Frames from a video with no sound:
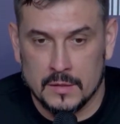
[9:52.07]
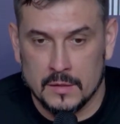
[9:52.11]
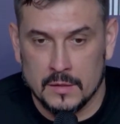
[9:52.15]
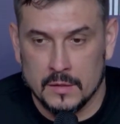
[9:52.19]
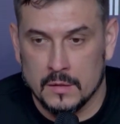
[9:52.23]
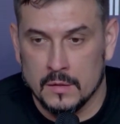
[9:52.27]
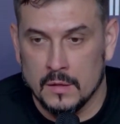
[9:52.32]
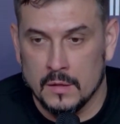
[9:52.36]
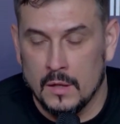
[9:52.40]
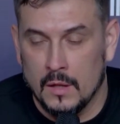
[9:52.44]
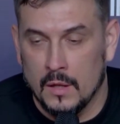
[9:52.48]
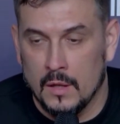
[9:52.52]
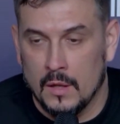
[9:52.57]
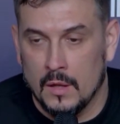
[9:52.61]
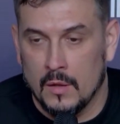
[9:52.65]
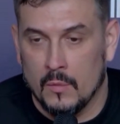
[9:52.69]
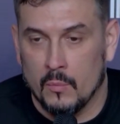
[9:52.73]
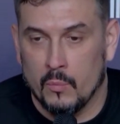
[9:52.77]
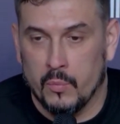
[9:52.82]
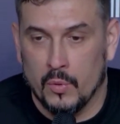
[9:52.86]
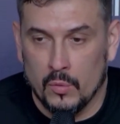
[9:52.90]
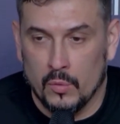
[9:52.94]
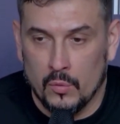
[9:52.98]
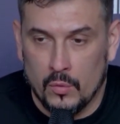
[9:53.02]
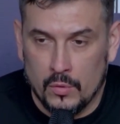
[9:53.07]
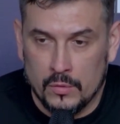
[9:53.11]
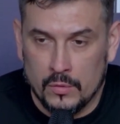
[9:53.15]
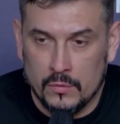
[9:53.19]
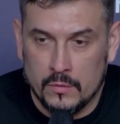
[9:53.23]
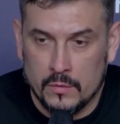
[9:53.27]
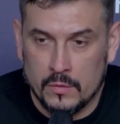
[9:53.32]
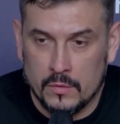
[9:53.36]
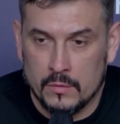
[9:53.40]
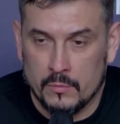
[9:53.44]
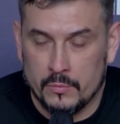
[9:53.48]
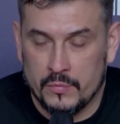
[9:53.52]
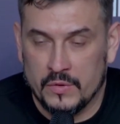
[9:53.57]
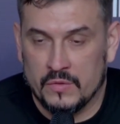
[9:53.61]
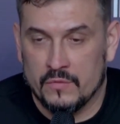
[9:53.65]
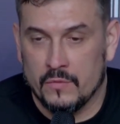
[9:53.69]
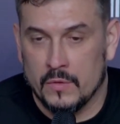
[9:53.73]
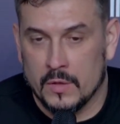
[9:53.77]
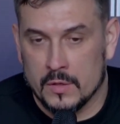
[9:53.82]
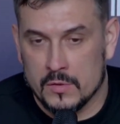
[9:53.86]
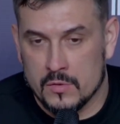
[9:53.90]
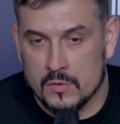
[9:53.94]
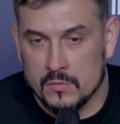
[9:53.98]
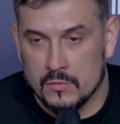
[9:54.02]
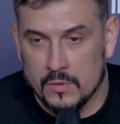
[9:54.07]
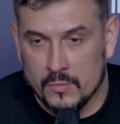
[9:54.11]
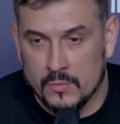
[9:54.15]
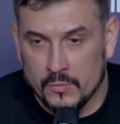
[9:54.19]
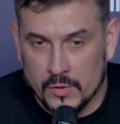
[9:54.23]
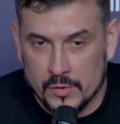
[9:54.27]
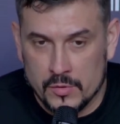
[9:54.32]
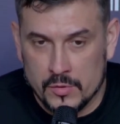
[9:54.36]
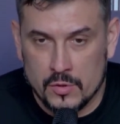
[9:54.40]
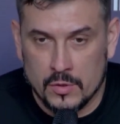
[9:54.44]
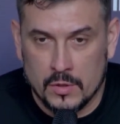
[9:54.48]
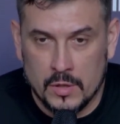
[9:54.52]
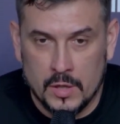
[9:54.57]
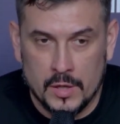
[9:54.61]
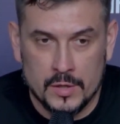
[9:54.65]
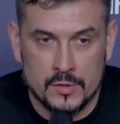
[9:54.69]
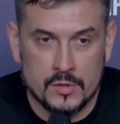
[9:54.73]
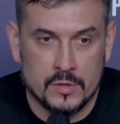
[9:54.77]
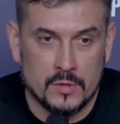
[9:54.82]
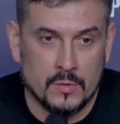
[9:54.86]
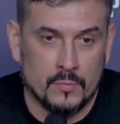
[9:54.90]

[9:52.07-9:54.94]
and the number of the prisoners,